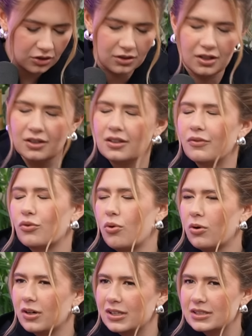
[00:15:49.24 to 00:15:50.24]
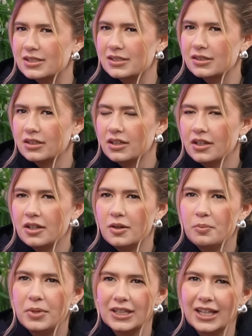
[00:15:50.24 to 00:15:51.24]
Of course.
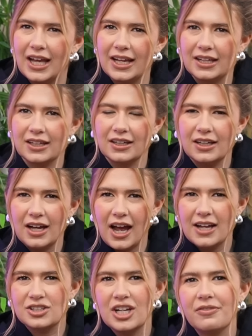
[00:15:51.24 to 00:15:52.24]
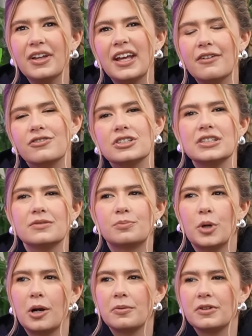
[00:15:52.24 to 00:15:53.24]
But like I shave like every
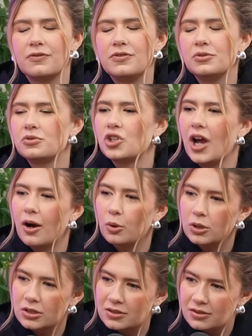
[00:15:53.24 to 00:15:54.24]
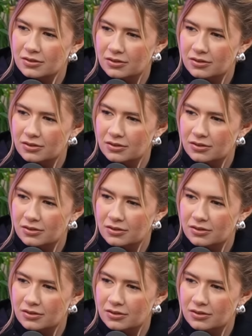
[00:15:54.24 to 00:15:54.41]
probably few showers.